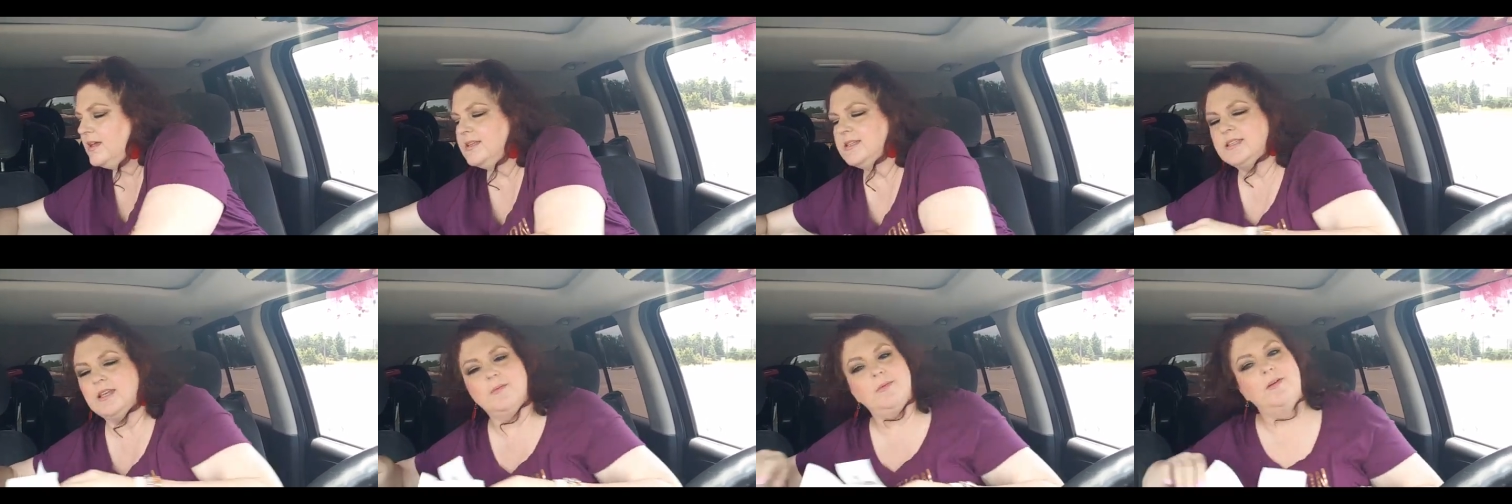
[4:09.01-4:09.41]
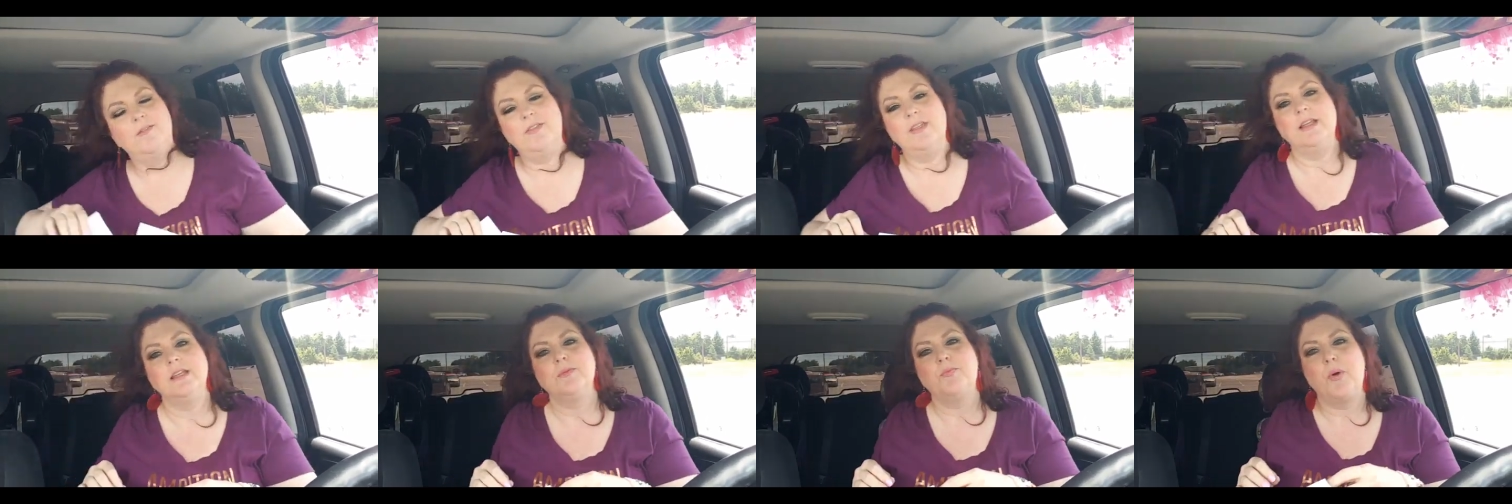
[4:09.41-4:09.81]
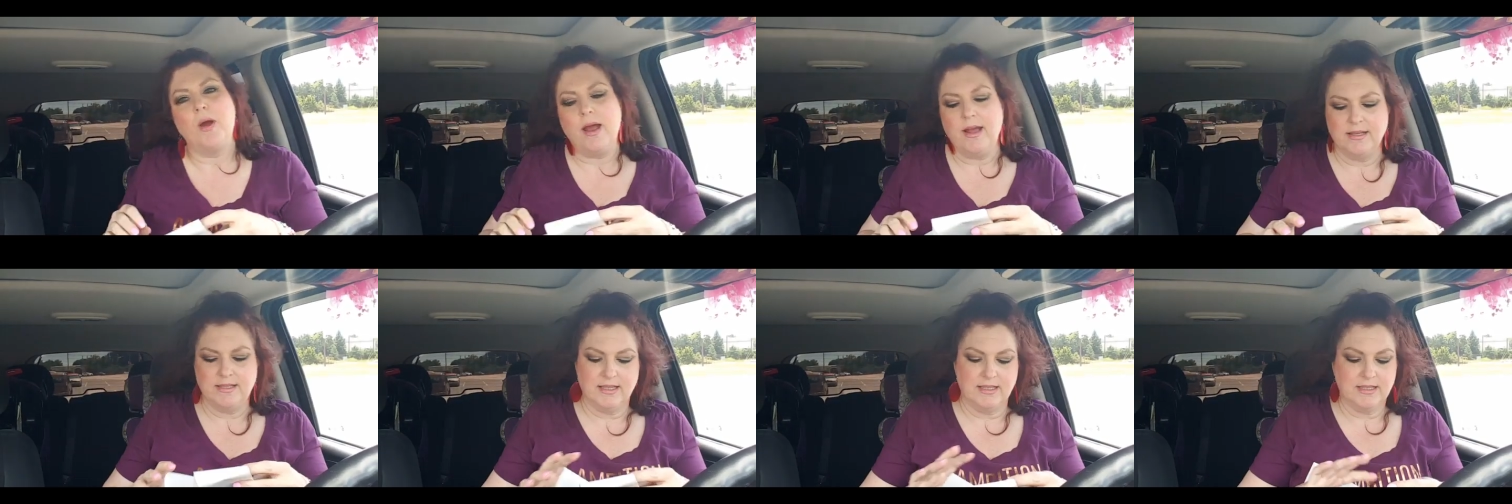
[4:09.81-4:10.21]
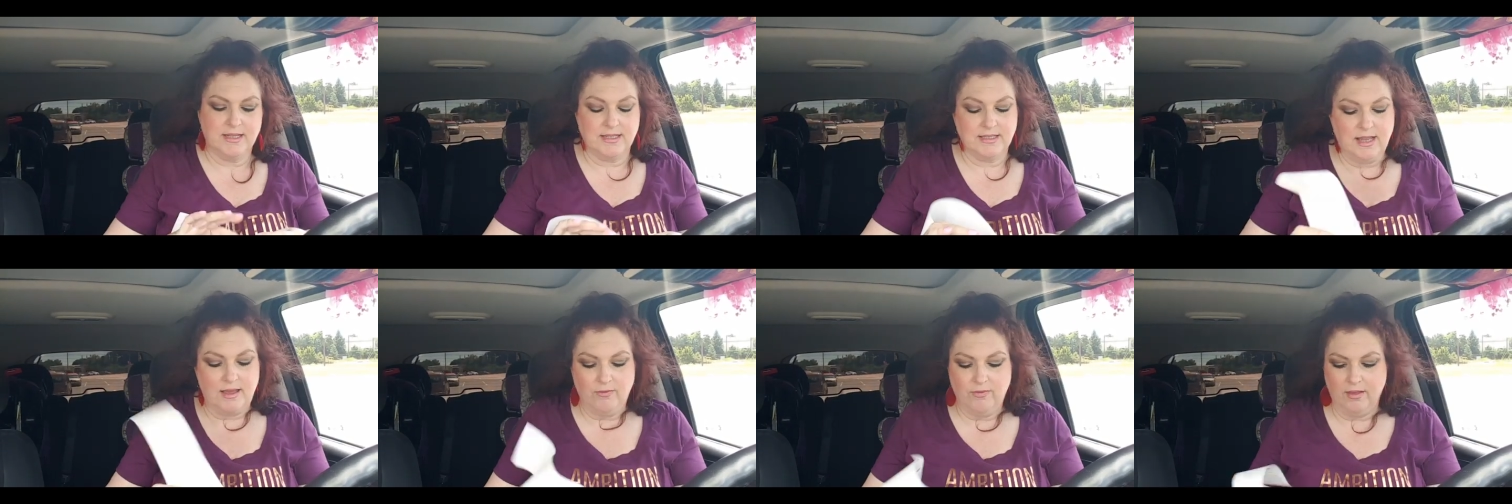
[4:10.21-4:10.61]
some of these prices
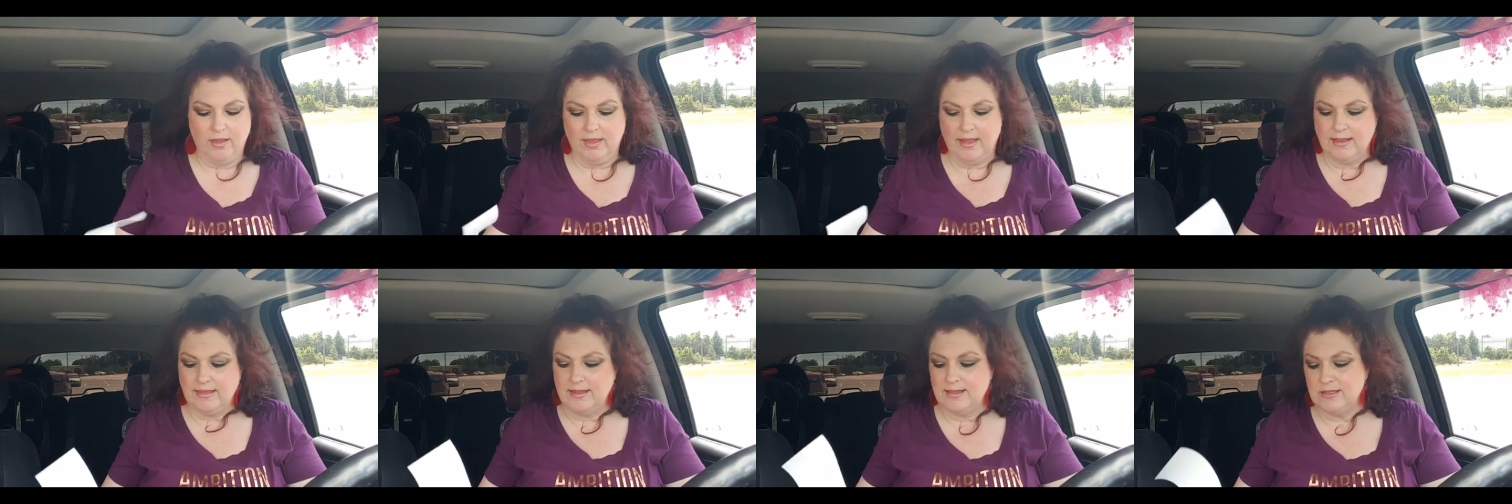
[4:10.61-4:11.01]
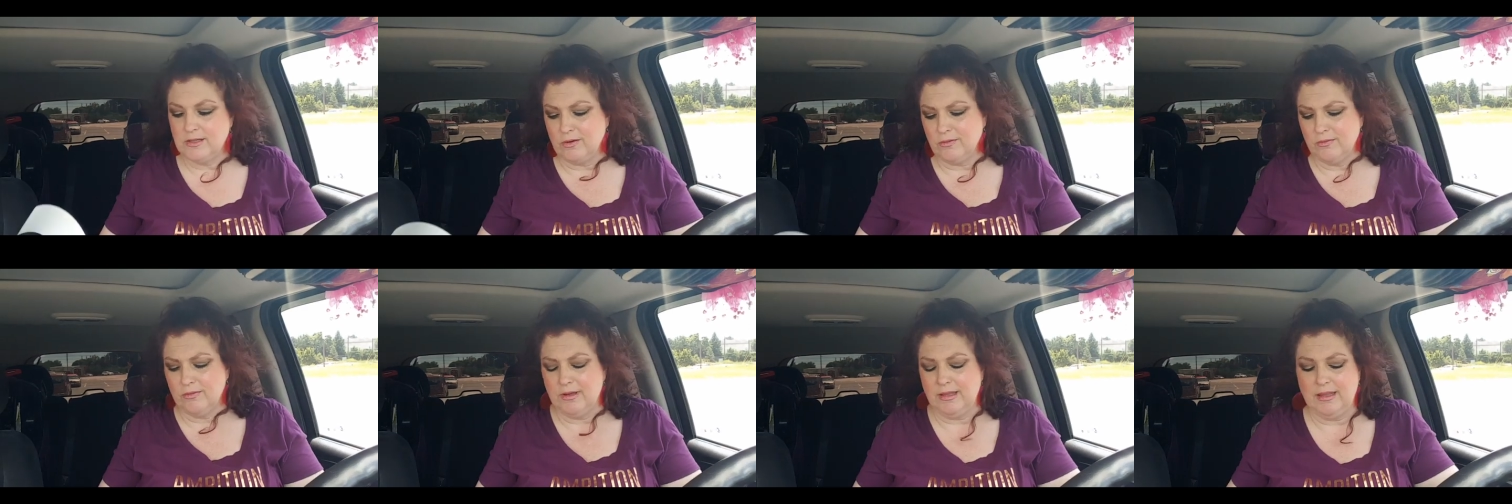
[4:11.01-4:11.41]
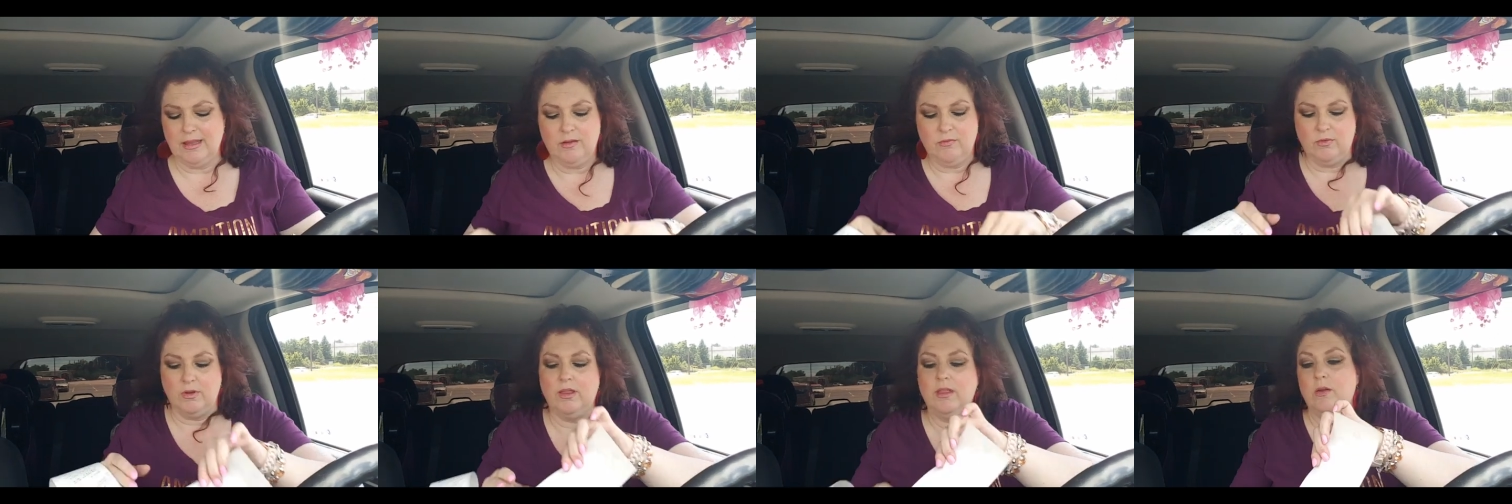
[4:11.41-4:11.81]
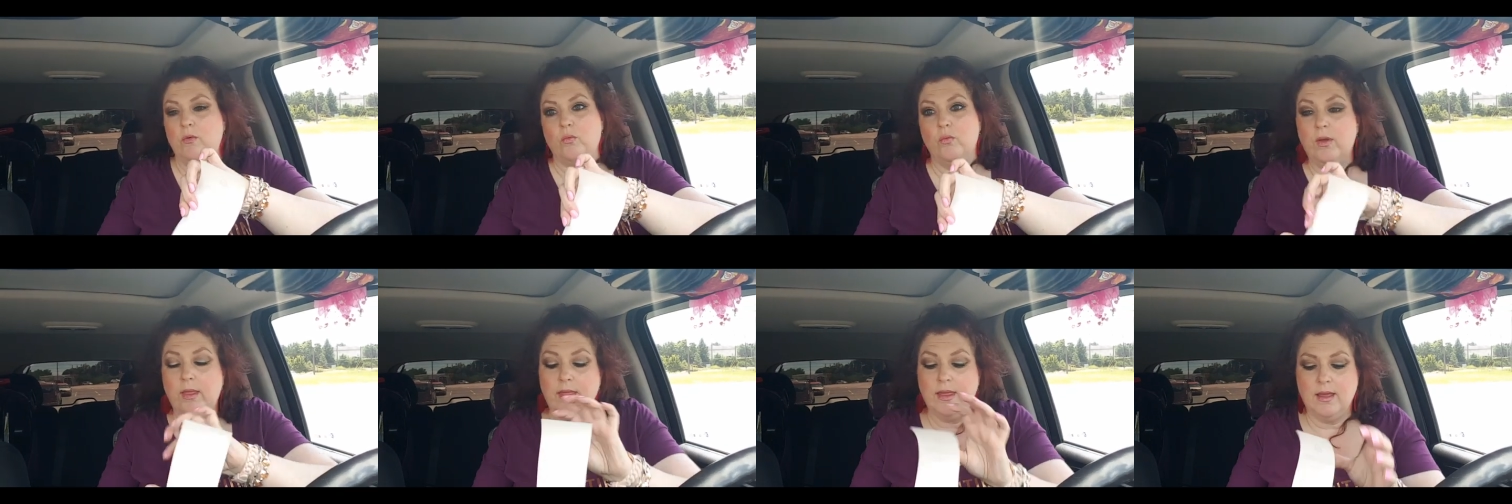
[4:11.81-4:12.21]
because I feel like these are really, really,
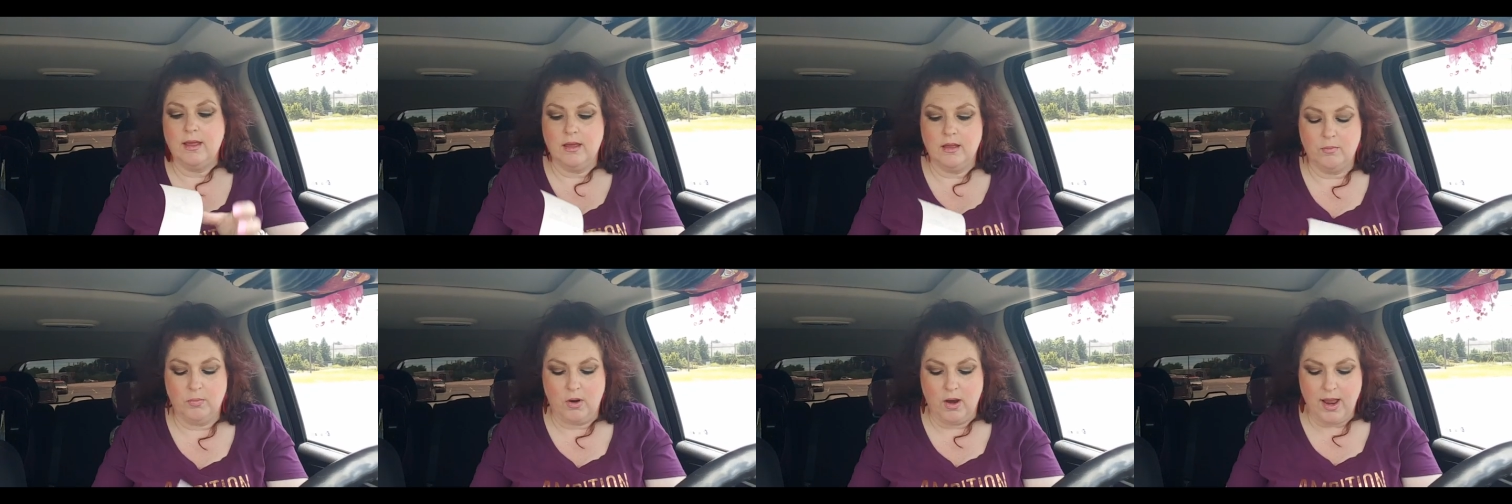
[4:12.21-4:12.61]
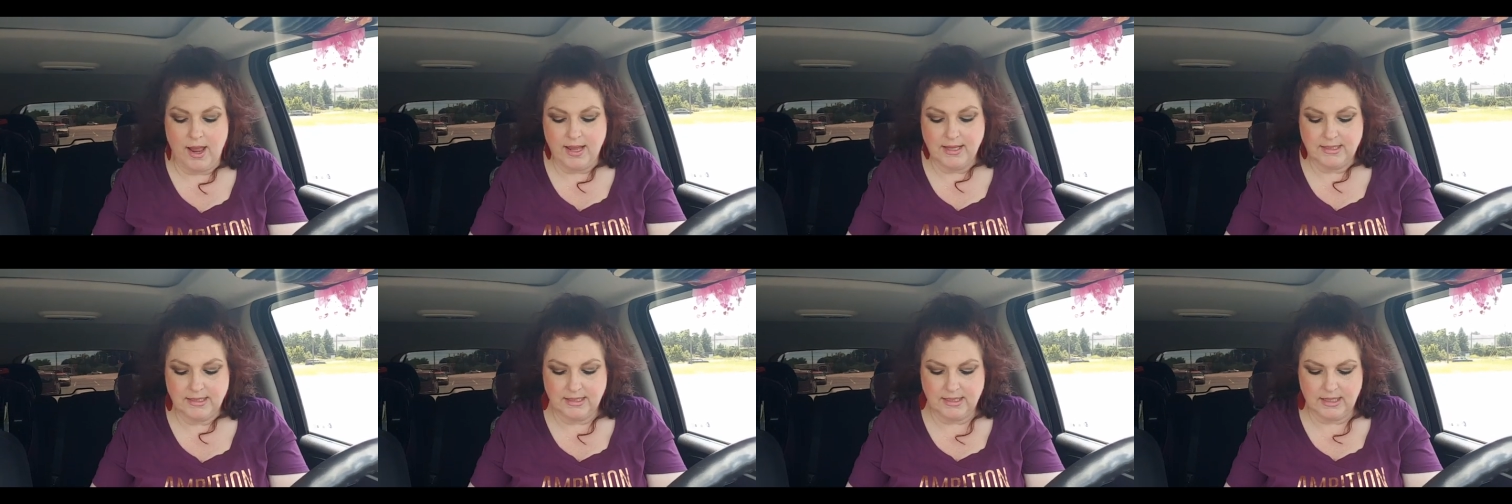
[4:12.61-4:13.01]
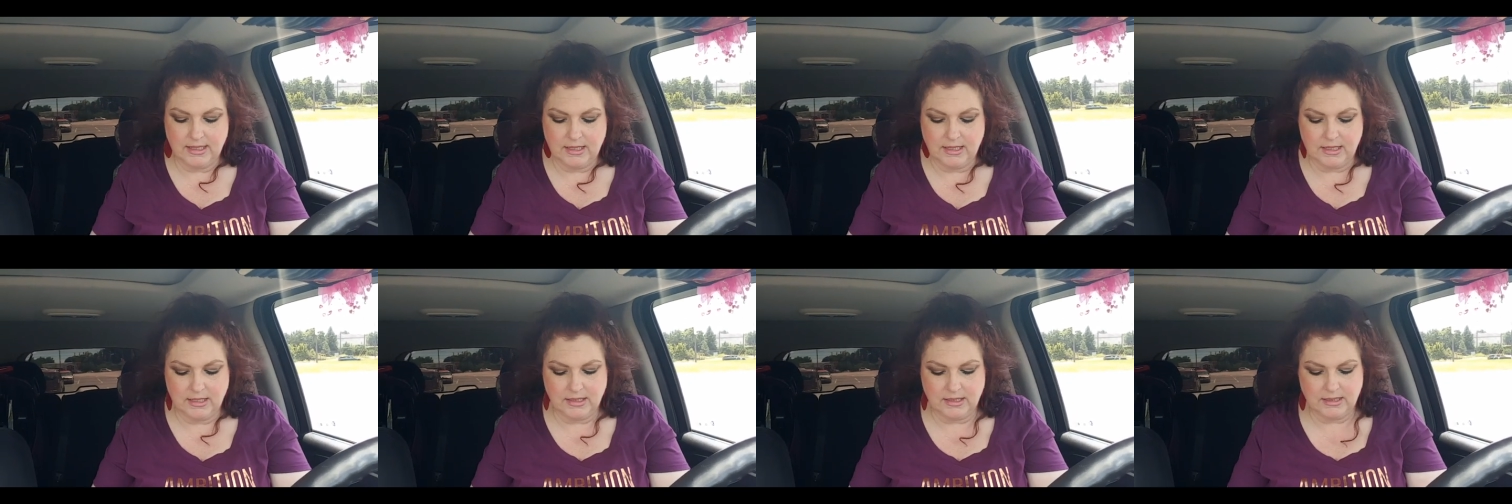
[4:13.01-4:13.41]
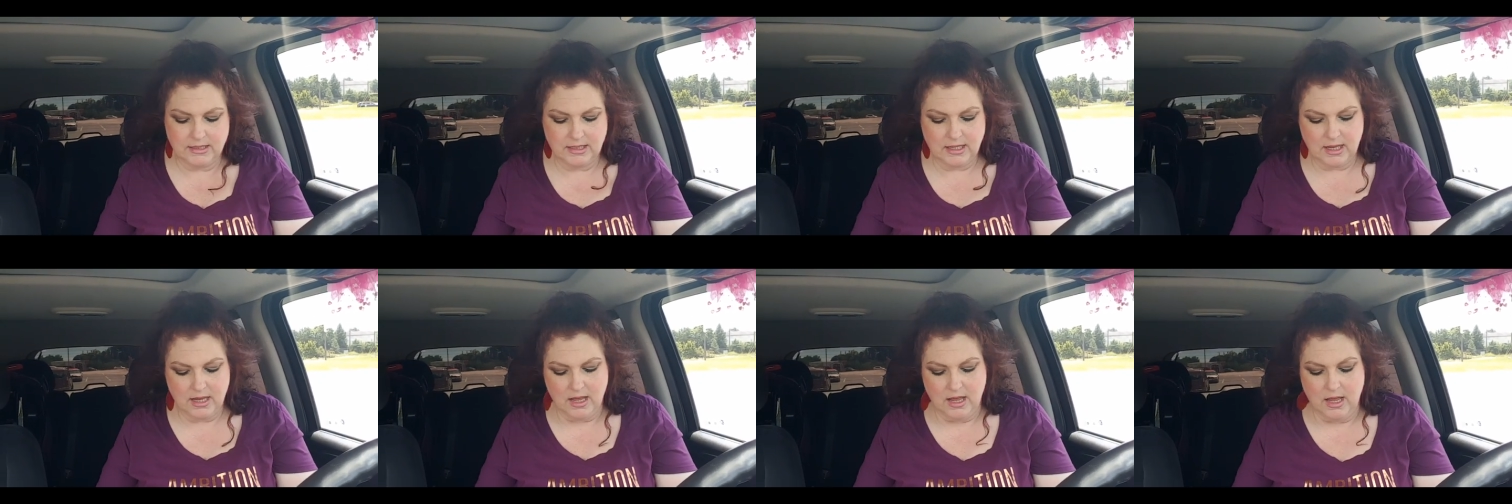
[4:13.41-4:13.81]
really good prices.